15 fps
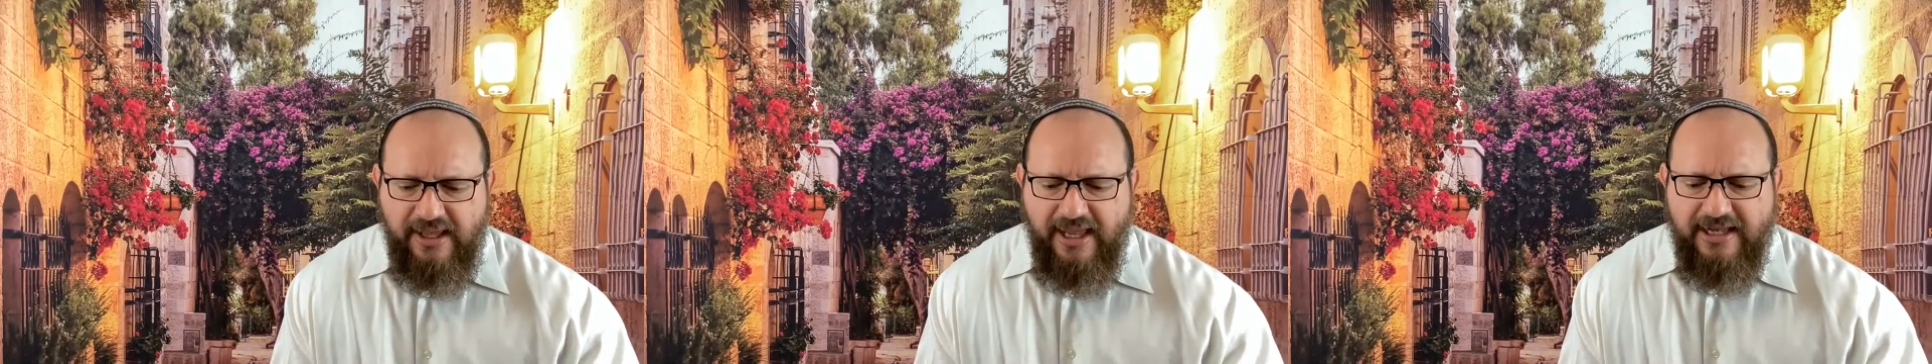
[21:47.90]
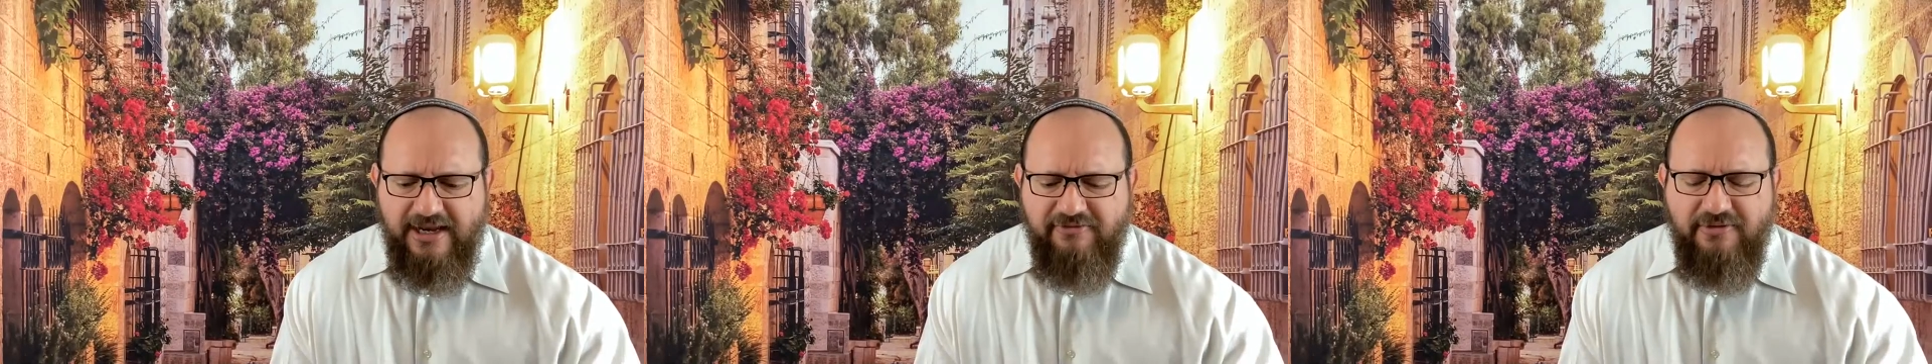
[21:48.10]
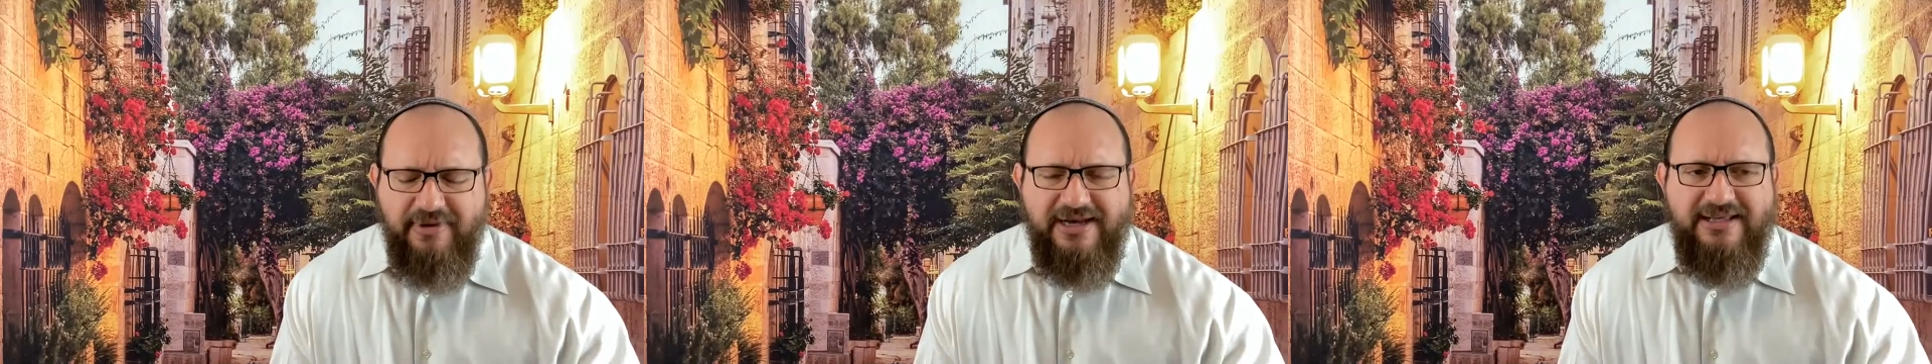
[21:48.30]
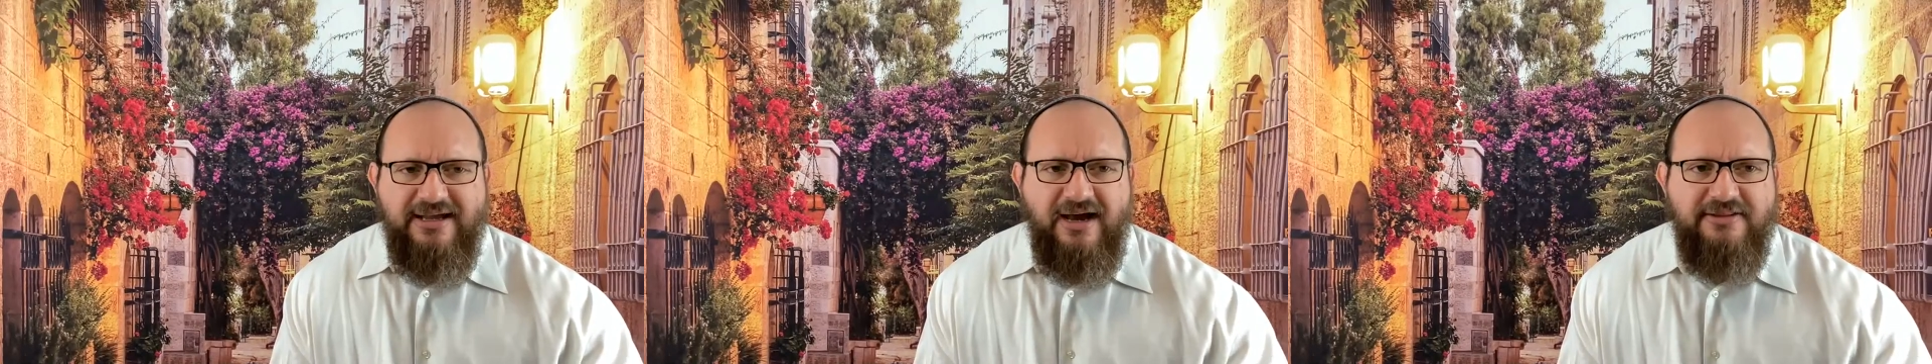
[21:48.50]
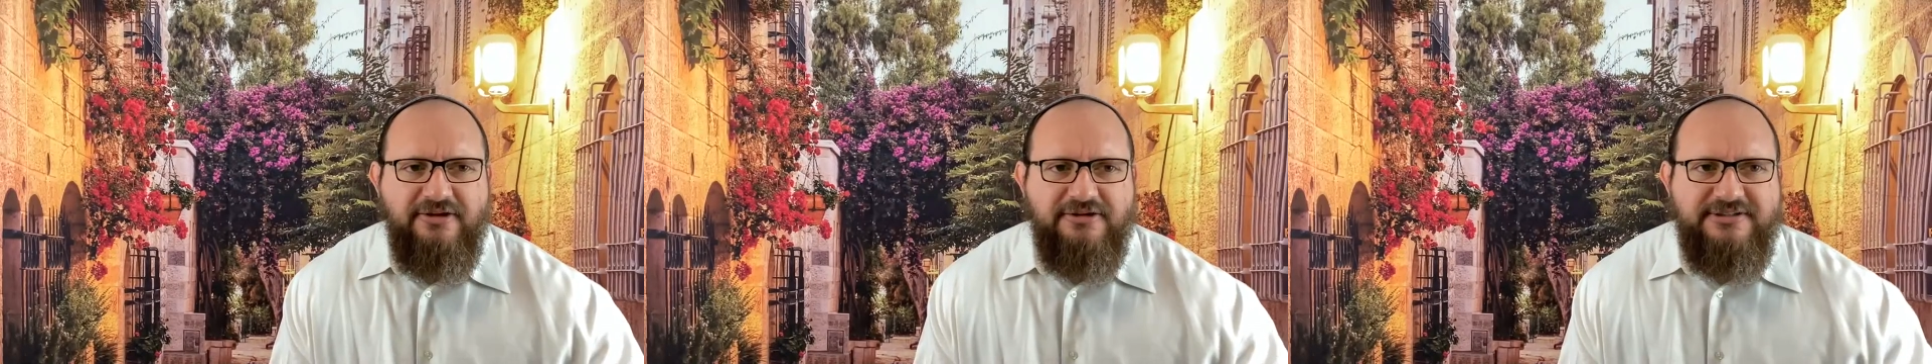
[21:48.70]
And everybody
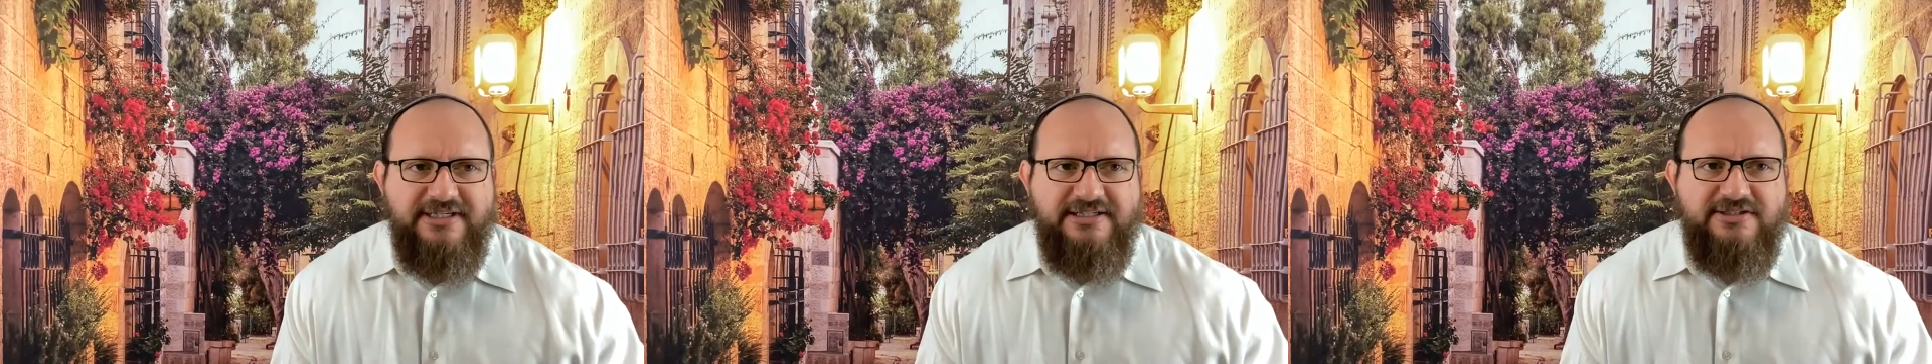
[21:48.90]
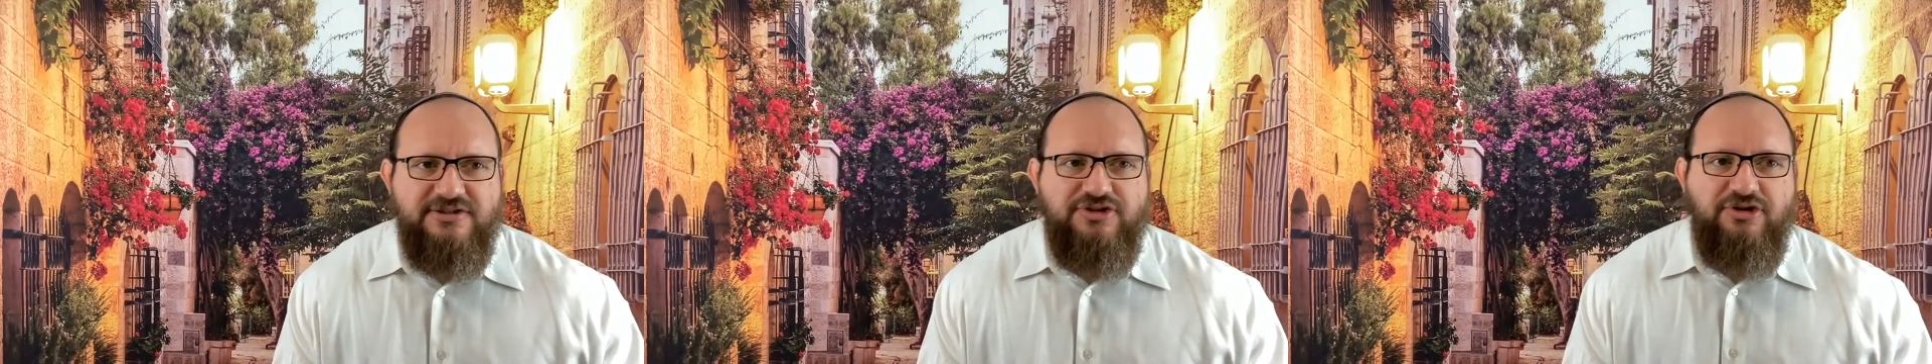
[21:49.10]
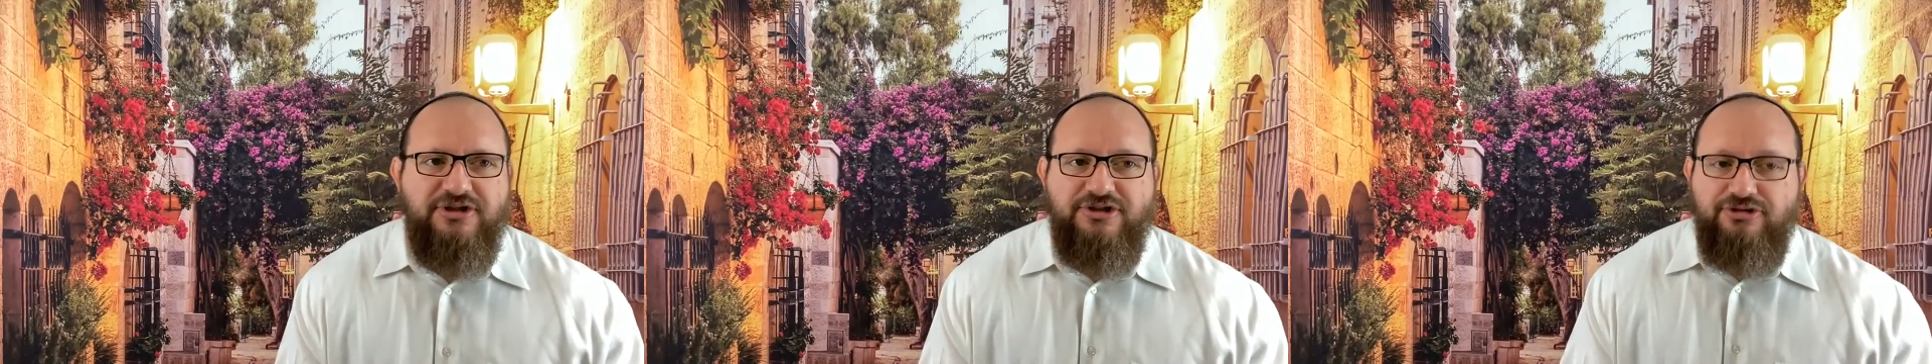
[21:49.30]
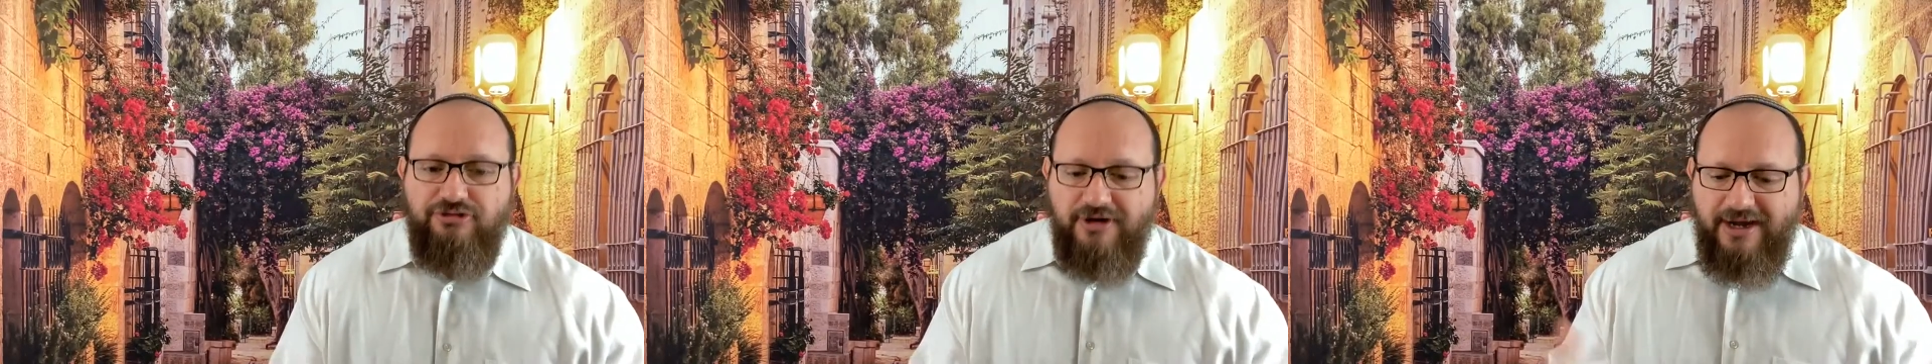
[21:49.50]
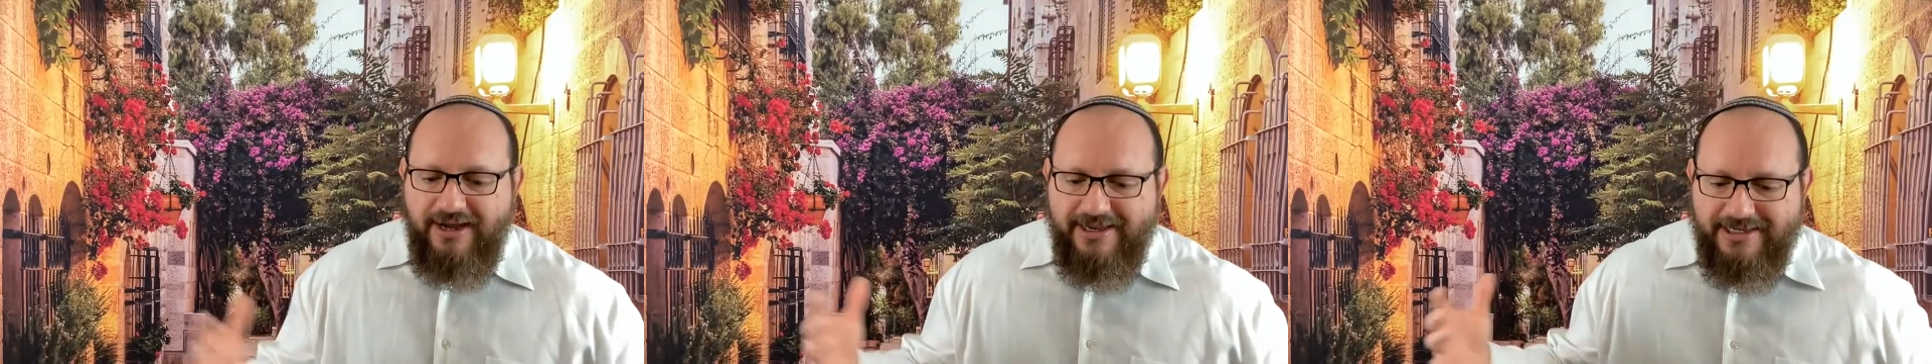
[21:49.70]
got in their tents and started
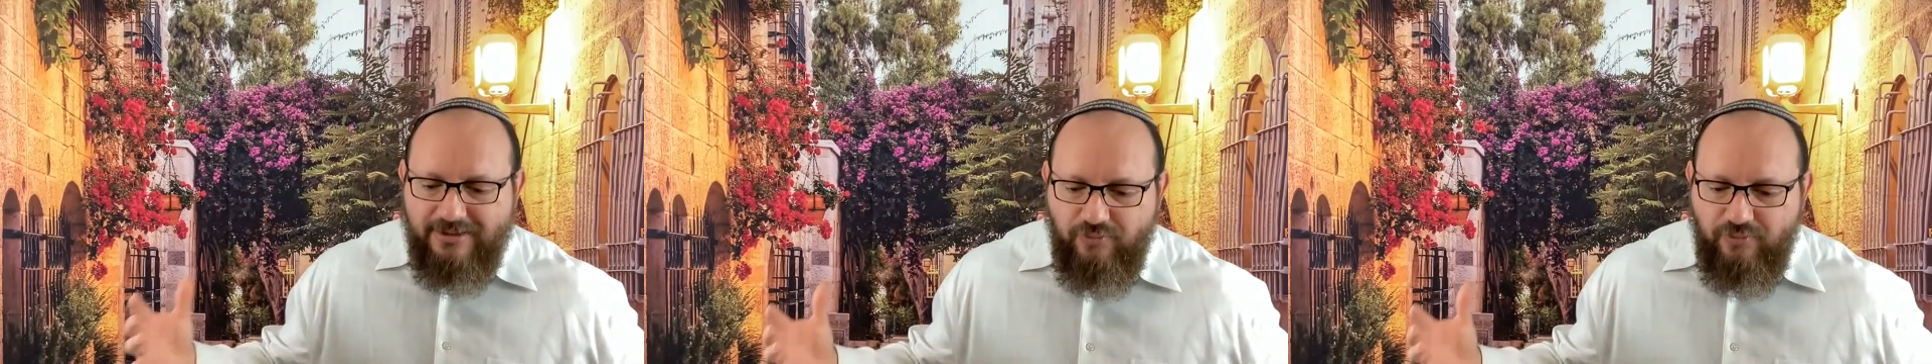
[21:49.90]
crying